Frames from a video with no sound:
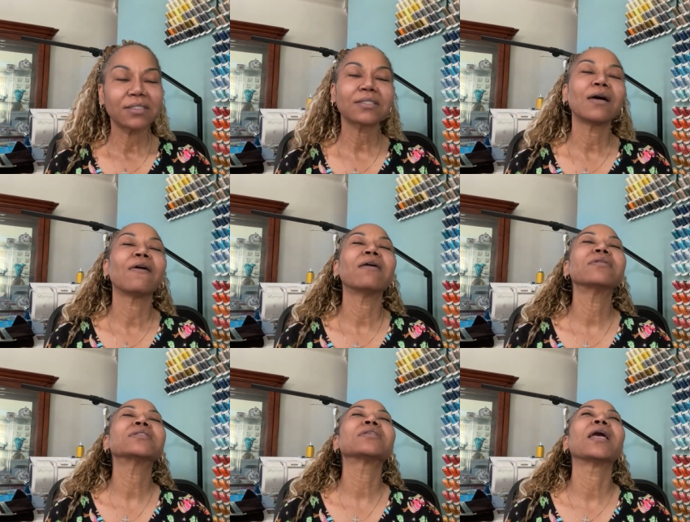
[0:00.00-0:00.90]
So I
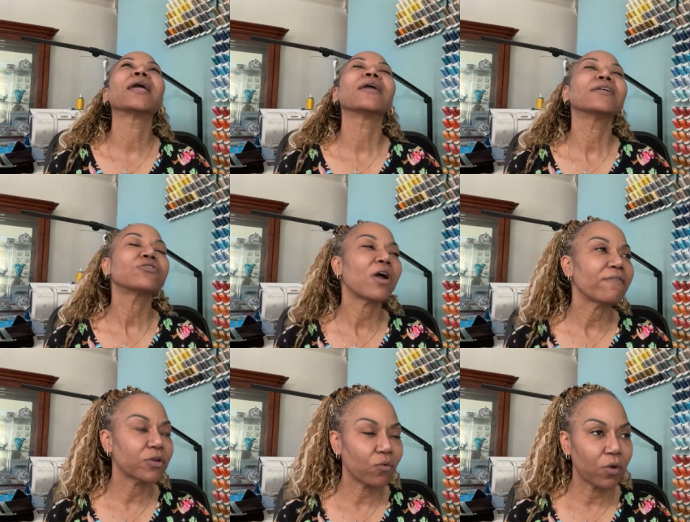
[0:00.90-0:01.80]
was like
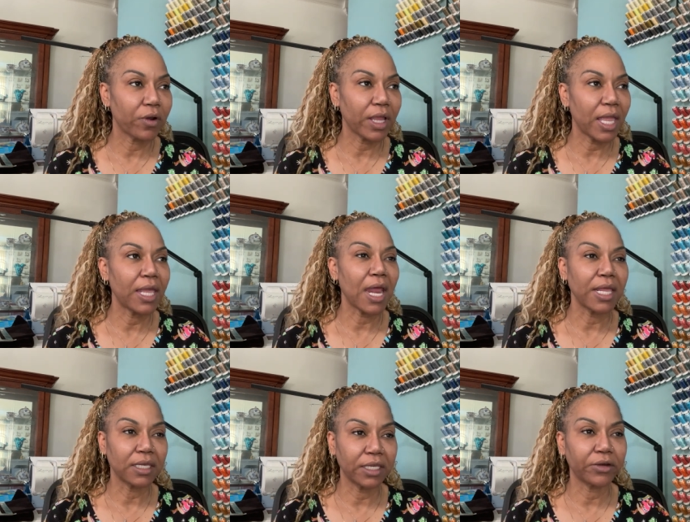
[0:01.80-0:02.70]
driving to work and I
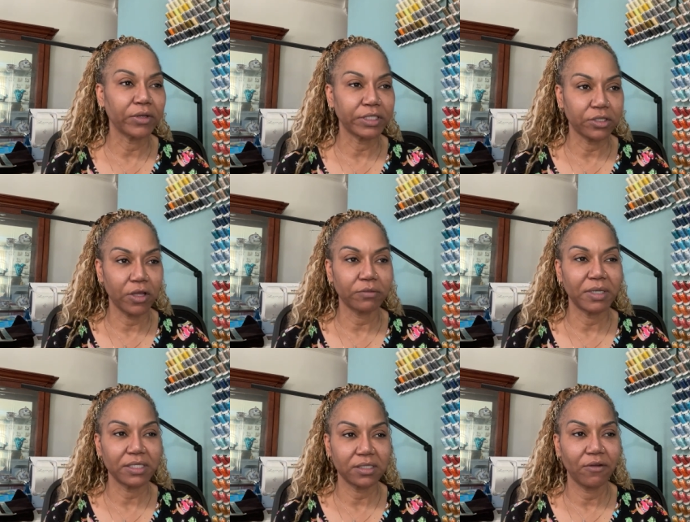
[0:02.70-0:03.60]
literally talked
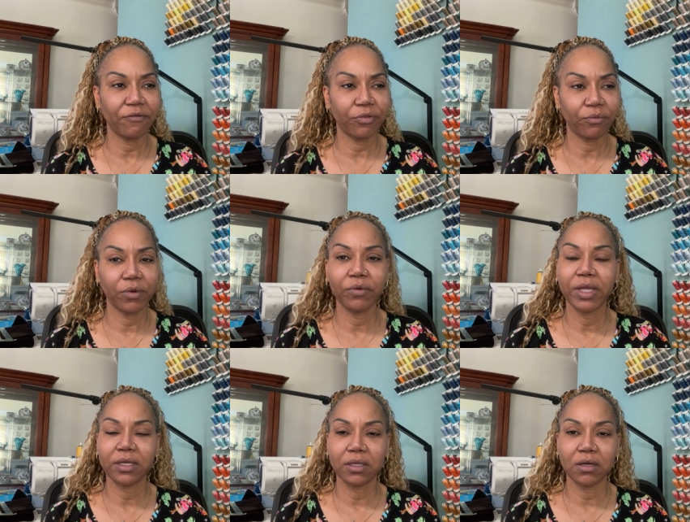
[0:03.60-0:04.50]
myself through
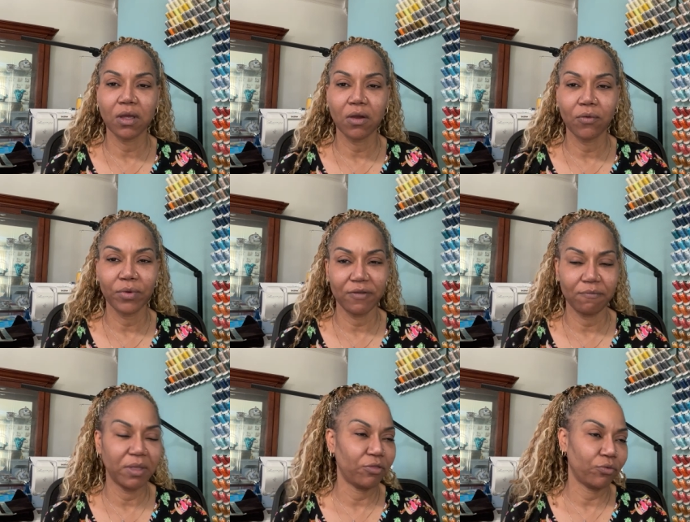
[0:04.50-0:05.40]
it. You know, we've
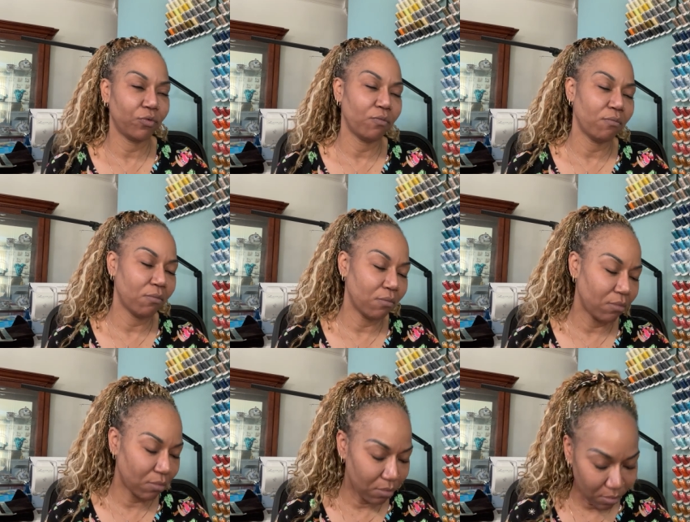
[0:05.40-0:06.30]
been through
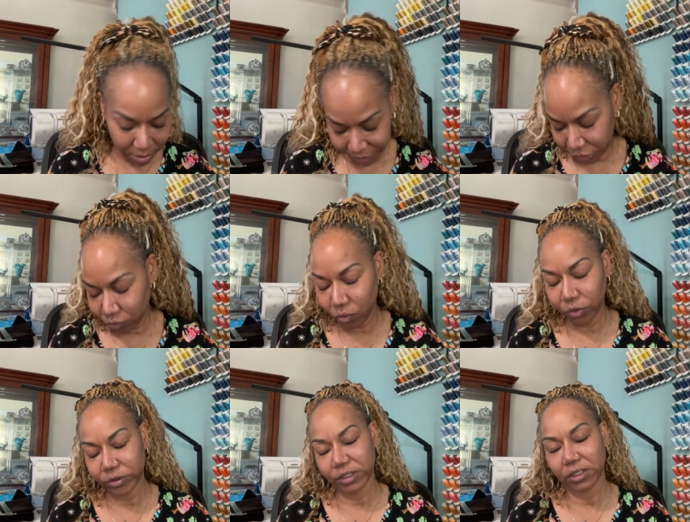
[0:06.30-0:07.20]
much
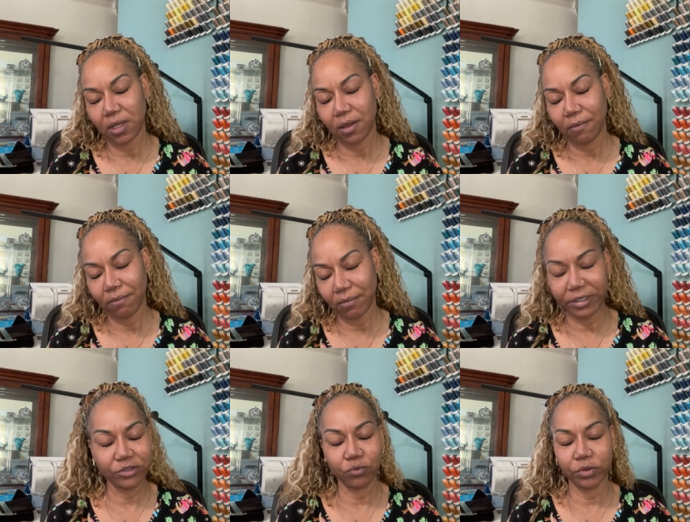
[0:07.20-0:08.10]
worse,
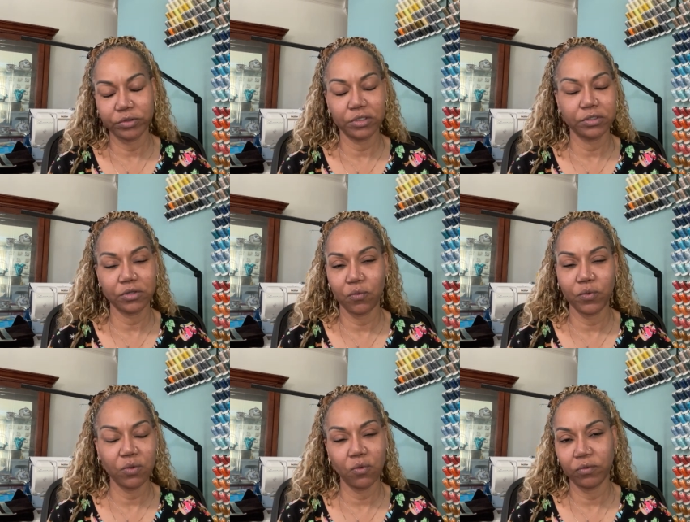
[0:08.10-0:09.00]
much worse. So
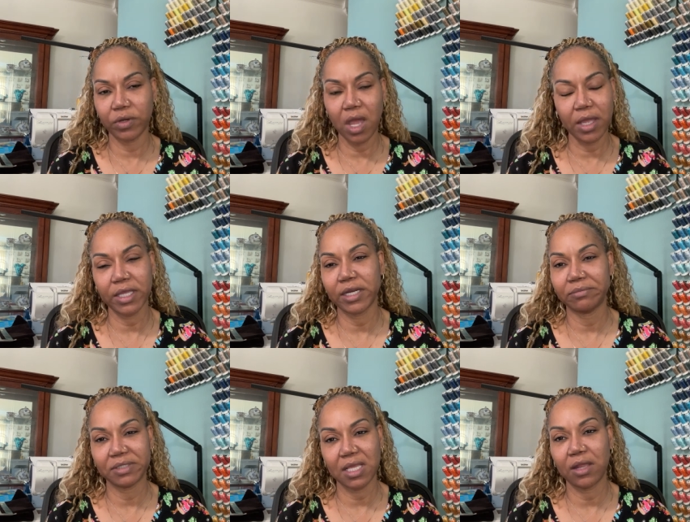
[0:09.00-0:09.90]
we will not get
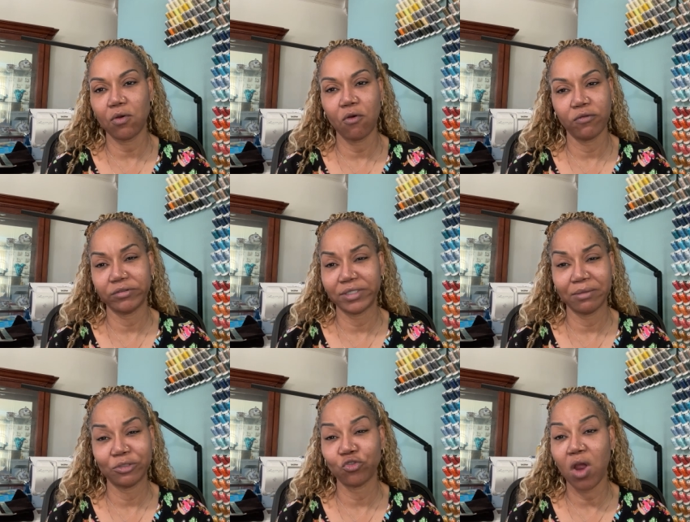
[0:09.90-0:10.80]
upset over
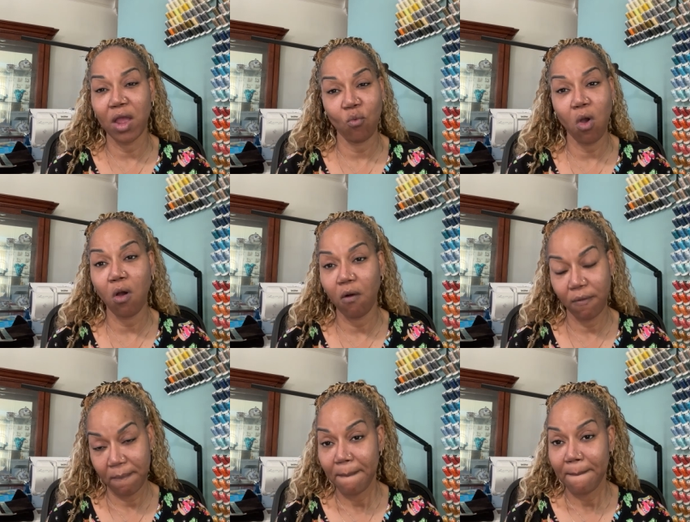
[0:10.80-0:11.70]
some drywall.
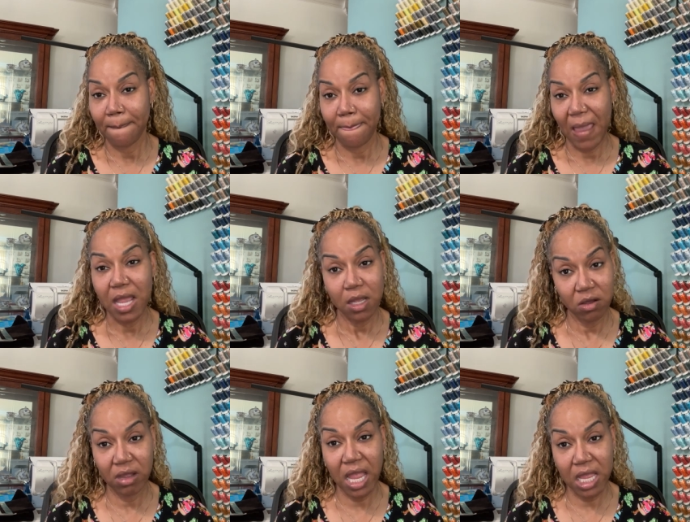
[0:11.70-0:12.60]

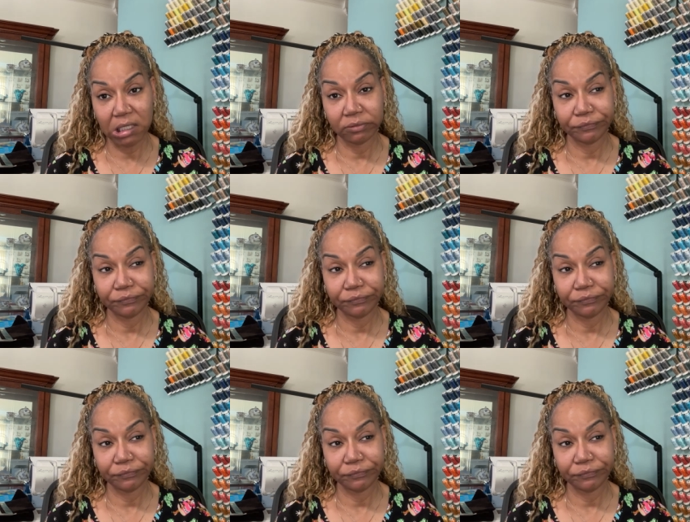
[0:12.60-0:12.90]
Okay.